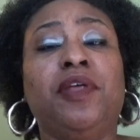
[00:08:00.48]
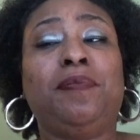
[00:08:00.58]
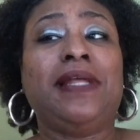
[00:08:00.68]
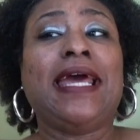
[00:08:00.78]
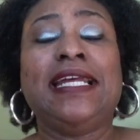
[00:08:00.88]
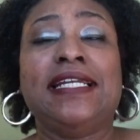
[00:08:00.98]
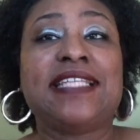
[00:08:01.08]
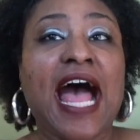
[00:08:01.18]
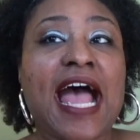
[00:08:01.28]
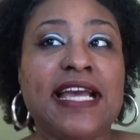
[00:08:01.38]
They're planning
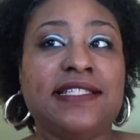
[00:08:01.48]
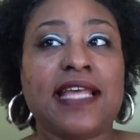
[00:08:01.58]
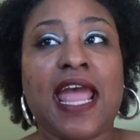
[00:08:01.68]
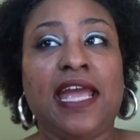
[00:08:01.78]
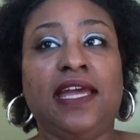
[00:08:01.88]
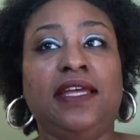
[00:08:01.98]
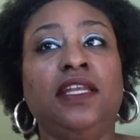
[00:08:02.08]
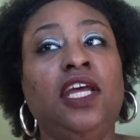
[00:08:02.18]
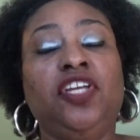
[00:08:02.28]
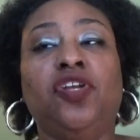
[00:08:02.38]
this heist,
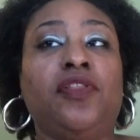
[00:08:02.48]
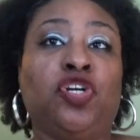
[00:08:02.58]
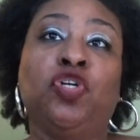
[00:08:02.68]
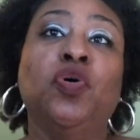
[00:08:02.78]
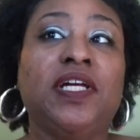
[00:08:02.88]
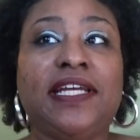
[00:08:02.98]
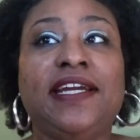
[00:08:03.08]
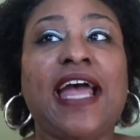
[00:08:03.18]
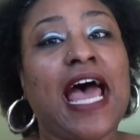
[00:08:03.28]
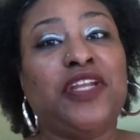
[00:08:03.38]
and, you know, they're
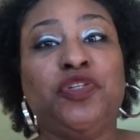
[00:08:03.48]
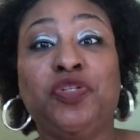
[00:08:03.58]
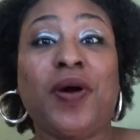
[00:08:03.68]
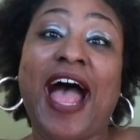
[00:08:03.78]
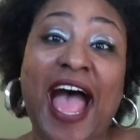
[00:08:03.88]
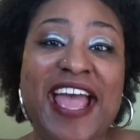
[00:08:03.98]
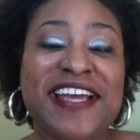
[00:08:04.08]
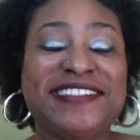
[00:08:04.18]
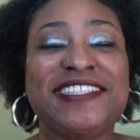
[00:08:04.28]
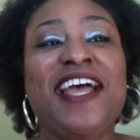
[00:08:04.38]
Googling how do you do a
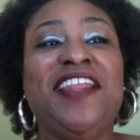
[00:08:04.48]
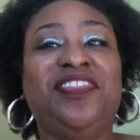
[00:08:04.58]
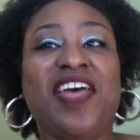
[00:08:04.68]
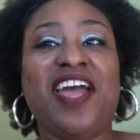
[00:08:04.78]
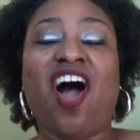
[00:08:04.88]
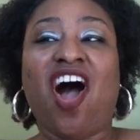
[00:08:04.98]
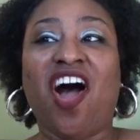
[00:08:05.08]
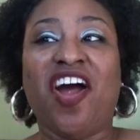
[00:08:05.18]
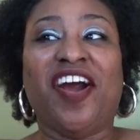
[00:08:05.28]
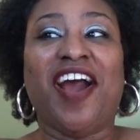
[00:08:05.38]
heist. There
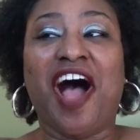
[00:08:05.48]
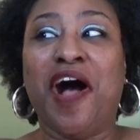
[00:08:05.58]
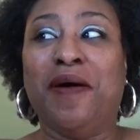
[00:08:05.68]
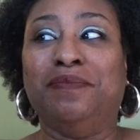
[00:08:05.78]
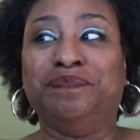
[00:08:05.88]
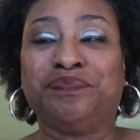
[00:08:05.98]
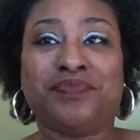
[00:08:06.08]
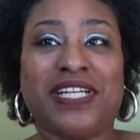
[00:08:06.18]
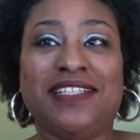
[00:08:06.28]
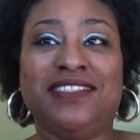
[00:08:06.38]
are
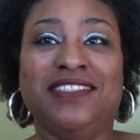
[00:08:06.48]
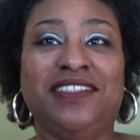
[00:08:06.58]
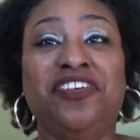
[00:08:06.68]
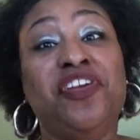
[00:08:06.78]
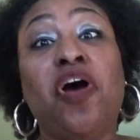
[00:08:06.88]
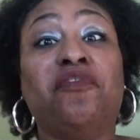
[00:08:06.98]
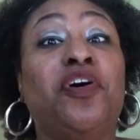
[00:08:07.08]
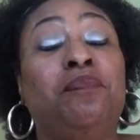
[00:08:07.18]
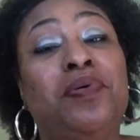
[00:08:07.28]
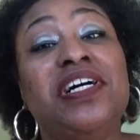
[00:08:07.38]
no
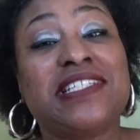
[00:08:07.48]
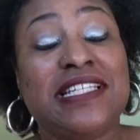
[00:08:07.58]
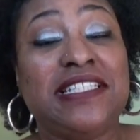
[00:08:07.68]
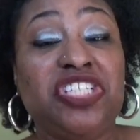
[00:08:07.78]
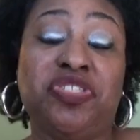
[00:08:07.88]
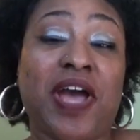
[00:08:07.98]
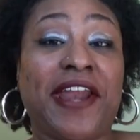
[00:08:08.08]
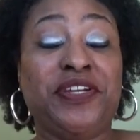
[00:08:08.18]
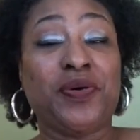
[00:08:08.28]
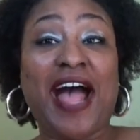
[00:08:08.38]
real books that teach you
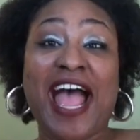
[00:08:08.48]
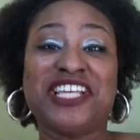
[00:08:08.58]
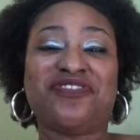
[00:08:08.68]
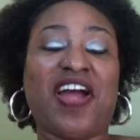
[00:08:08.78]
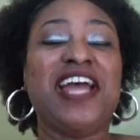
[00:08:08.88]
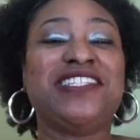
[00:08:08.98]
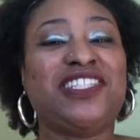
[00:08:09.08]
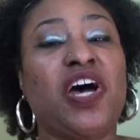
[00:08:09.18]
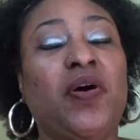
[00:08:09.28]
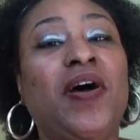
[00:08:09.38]
how to do a heist, right?
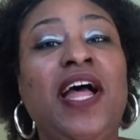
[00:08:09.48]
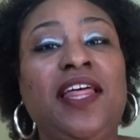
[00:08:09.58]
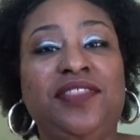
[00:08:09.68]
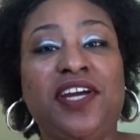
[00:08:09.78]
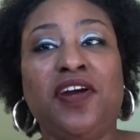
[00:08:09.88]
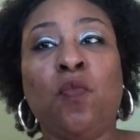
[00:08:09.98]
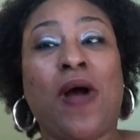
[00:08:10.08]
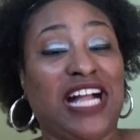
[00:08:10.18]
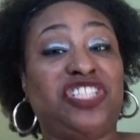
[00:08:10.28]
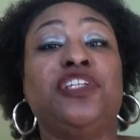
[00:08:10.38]
So they're
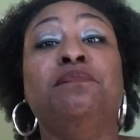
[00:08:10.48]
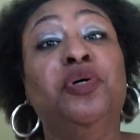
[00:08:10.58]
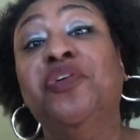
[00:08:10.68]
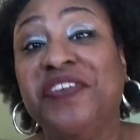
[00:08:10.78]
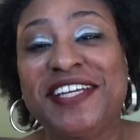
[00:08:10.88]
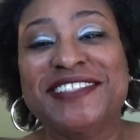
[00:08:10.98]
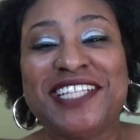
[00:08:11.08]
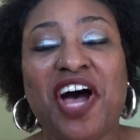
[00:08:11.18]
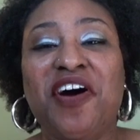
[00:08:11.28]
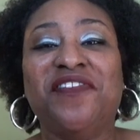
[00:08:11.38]
watching
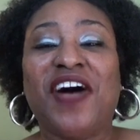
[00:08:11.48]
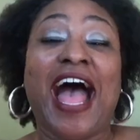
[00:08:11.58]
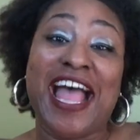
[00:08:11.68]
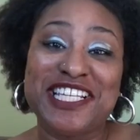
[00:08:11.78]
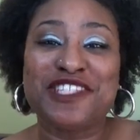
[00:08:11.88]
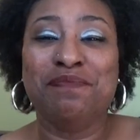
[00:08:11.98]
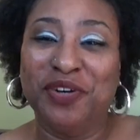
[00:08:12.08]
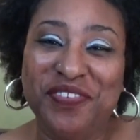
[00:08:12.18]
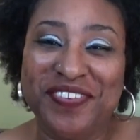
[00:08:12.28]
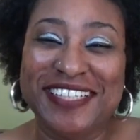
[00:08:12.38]
movies of heist
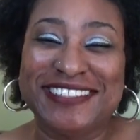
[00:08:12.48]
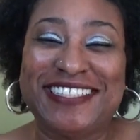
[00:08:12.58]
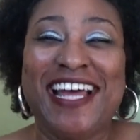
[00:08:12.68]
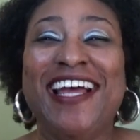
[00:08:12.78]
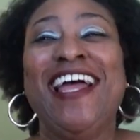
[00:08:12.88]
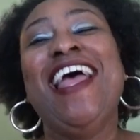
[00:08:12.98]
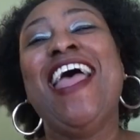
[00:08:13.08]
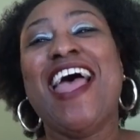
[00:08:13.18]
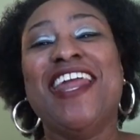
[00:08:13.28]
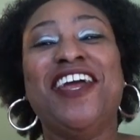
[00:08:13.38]
movies,
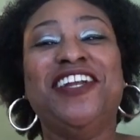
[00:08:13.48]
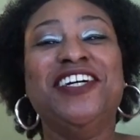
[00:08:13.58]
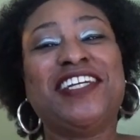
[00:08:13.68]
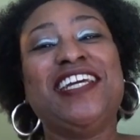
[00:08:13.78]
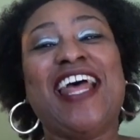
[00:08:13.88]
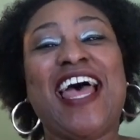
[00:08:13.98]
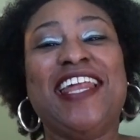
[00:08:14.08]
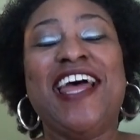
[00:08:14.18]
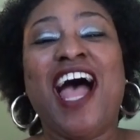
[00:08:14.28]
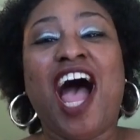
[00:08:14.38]
and they're looking
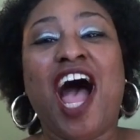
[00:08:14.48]
at